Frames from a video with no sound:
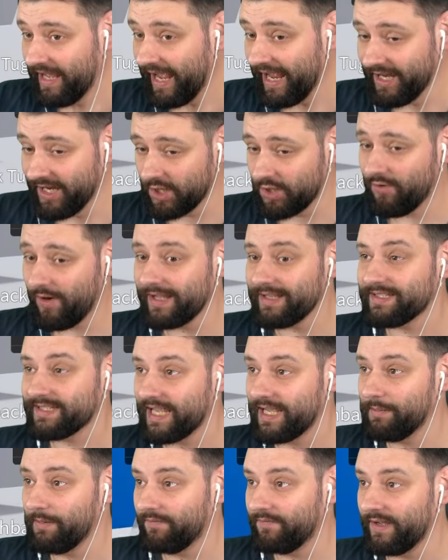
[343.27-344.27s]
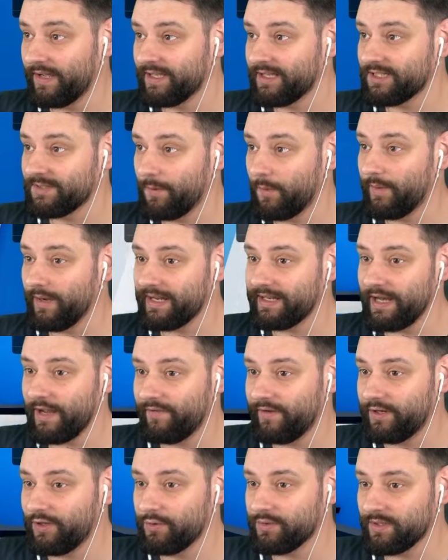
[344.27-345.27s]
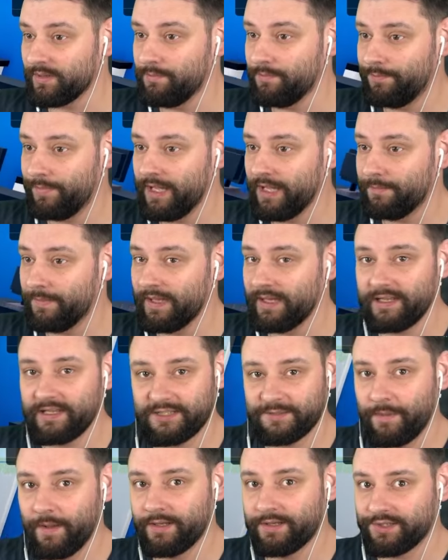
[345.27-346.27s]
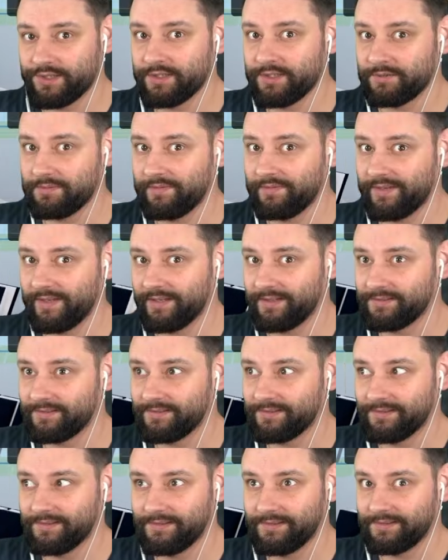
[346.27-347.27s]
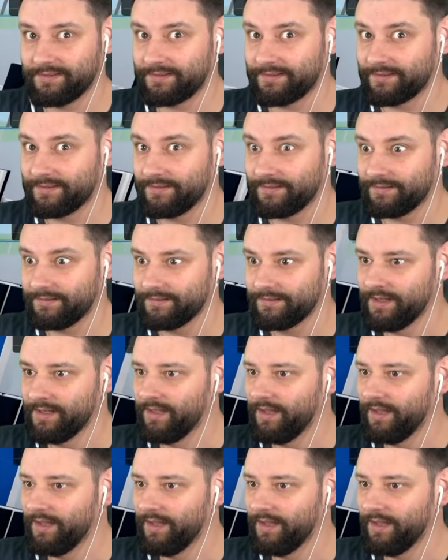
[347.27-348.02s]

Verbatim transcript: in the grand scheme of things, but we can definitely do some big, big expansions with this, he says.